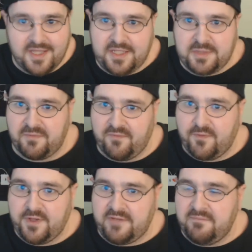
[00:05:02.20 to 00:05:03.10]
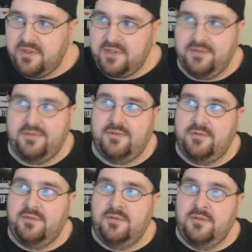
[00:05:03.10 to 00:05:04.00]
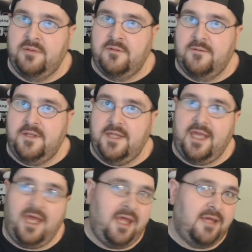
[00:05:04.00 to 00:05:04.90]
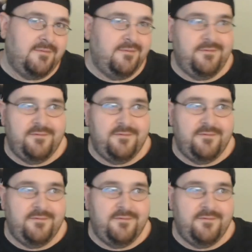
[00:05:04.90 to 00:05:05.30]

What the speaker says: I got these for free, but I